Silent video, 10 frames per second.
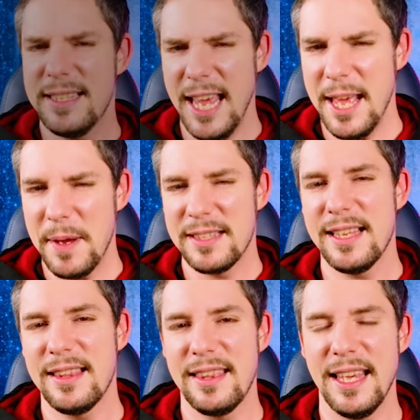Today, amongst
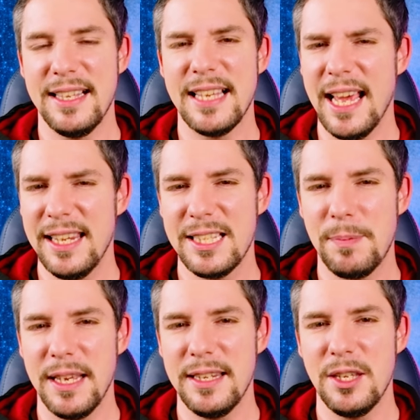other things, I'll
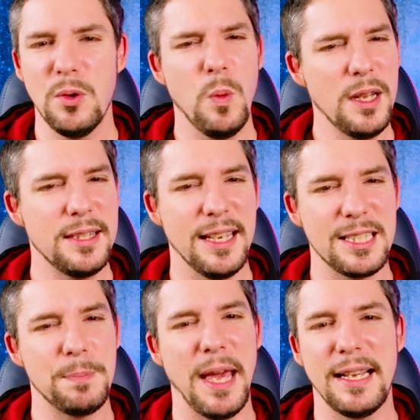explain to you what to
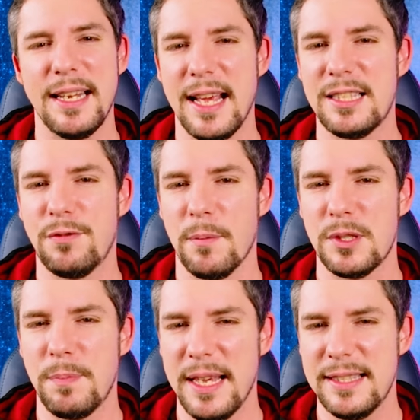expect next from
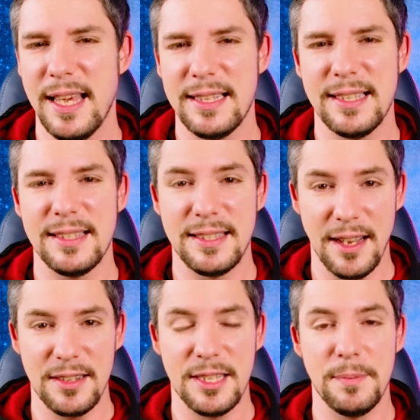SpaceX's
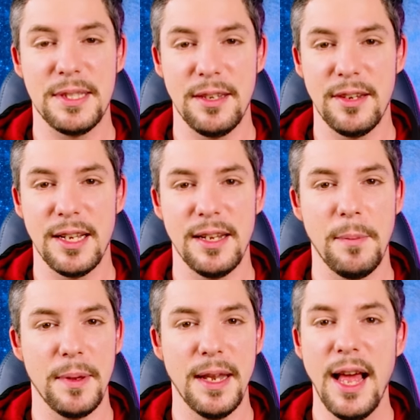Starship Serial
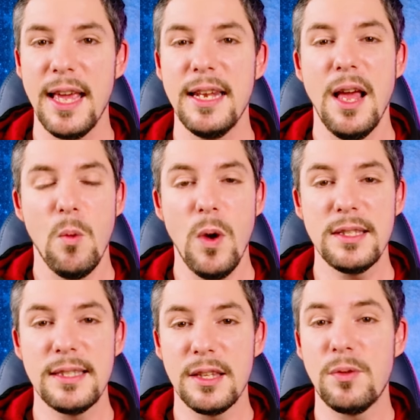number 9,
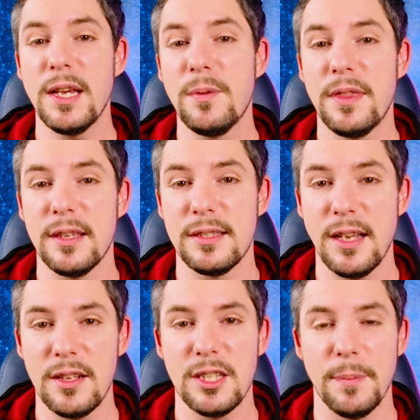what's the trick with the
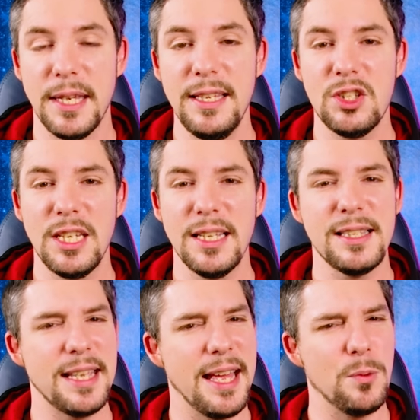Starship heat
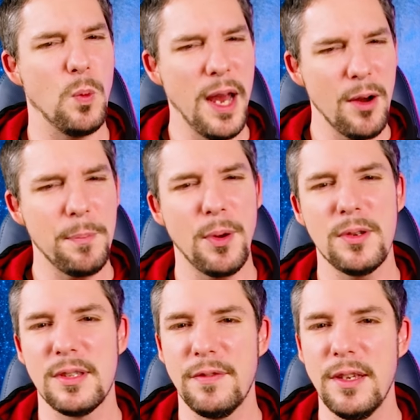shields, and where
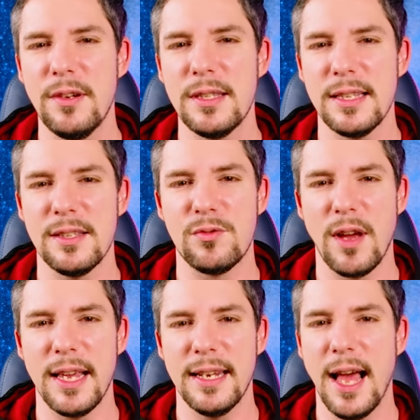Perseverance is
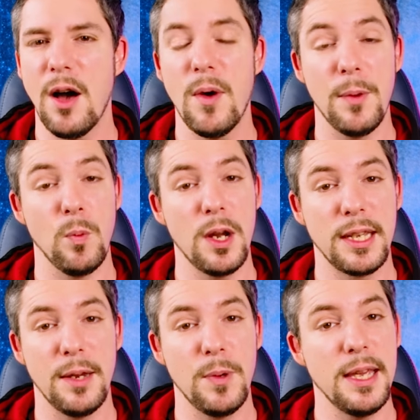right now, and what
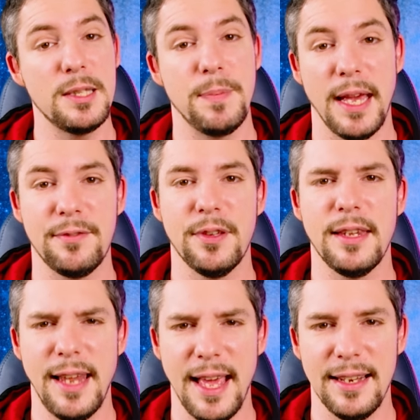can we expect for the
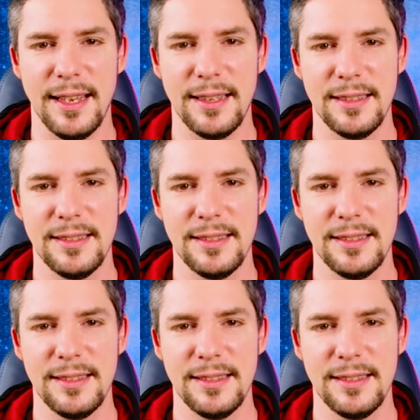landing.